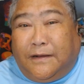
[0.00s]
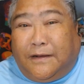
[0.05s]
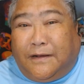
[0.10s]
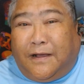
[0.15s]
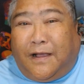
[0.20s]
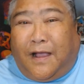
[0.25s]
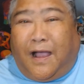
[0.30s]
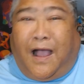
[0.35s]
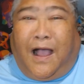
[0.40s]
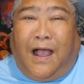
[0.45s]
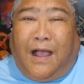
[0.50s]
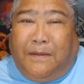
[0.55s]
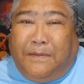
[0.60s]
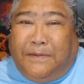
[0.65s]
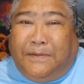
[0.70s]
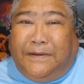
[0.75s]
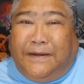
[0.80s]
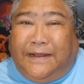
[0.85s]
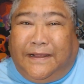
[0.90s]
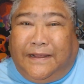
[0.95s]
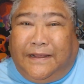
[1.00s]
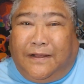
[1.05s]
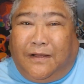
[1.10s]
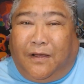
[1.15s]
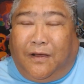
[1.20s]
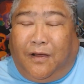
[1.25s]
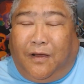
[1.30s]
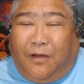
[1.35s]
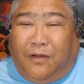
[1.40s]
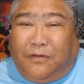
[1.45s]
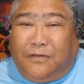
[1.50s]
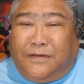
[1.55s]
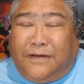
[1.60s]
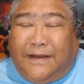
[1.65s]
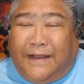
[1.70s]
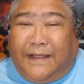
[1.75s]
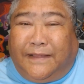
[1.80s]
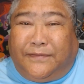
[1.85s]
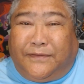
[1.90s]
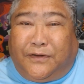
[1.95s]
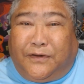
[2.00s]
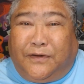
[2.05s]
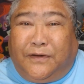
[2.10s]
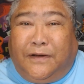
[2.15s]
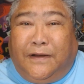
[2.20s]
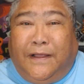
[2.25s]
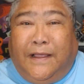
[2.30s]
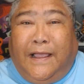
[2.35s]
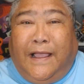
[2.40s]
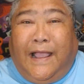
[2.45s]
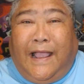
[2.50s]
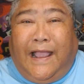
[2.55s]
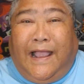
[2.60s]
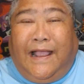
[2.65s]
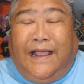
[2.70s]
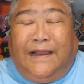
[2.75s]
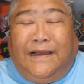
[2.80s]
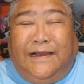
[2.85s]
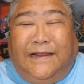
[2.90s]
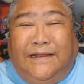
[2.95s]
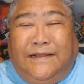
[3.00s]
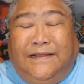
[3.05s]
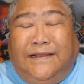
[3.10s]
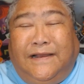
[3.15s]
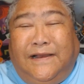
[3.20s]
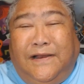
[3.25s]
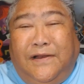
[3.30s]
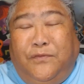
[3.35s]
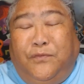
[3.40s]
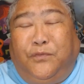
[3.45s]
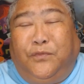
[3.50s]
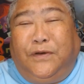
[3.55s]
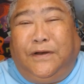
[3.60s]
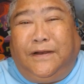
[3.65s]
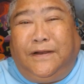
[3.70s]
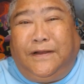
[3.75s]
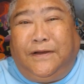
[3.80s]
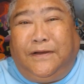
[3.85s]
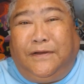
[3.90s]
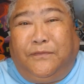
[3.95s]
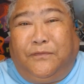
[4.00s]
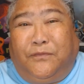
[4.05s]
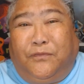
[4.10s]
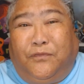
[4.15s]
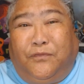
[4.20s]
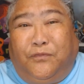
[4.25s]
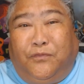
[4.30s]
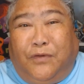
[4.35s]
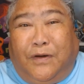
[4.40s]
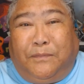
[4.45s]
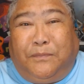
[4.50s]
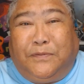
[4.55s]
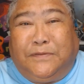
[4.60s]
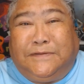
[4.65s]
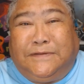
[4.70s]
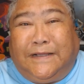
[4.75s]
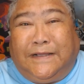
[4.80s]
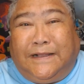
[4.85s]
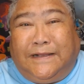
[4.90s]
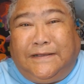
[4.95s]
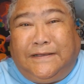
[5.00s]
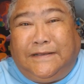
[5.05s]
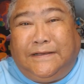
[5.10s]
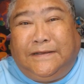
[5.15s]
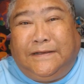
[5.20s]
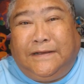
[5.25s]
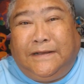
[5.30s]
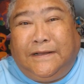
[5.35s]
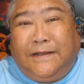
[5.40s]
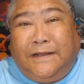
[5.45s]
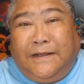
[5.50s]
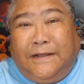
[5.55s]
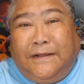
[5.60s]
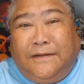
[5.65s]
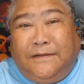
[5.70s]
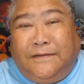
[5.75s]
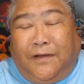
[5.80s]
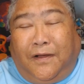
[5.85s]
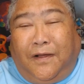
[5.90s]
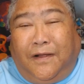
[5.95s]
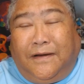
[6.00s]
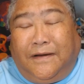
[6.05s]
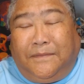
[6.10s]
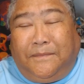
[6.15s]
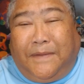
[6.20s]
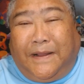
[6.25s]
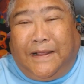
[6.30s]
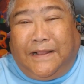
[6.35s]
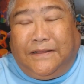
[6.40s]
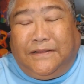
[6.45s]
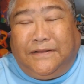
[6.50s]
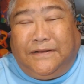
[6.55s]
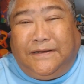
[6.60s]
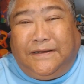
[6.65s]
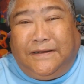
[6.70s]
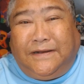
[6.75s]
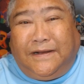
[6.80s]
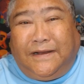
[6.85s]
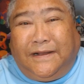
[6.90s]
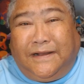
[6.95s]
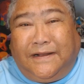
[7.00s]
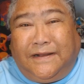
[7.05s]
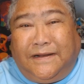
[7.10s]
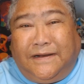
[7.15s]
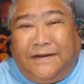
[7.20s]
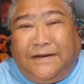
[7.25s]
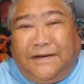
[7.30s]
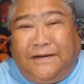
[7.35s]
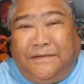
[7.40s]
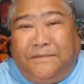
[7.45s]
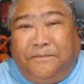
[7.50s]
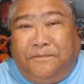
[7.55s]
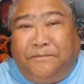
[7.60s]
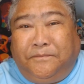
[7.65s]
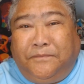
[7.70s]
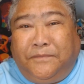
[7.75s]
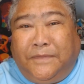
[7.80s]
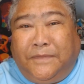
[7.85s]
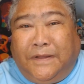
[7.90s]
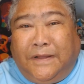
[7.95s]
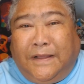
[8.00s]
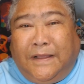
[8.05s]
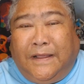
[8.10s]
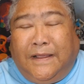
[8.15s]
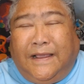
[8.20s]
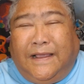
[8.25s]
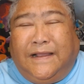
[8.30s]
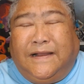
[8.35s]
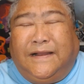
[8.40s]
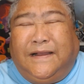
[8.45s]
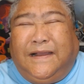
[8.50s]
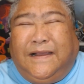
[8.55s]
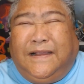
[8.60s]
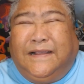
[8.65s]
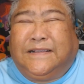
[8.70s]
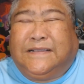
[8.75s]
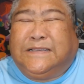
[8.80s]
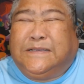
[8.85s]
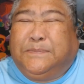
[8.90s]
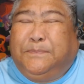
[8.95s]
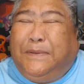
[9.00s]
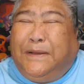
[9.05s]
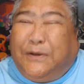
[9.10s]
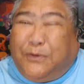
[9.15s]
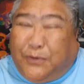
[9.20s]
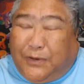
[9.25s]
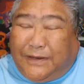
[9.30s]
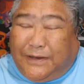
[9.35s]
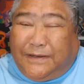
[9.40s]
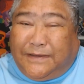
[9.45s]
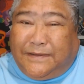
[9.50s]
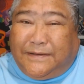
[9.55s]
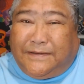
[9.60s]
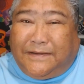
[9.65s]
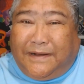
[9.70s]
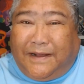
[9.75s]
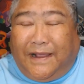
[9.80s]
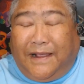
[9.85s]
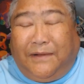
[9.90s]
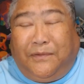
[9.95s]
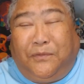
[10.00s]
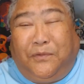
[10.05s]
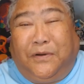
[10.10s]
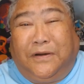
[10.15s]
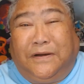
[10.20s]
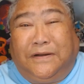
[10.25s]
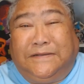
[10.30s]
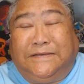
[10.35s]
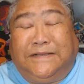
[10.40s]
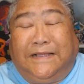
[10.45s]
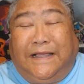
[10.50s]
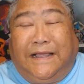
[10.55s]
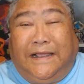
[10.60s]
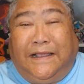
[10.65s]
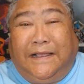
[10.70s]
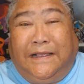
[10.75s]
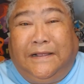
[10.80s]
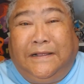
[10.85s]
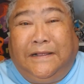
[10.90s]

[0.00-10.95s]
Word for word: comedy altogether, and it didn't really represent the haunted mansion in in its spirit. I want to say.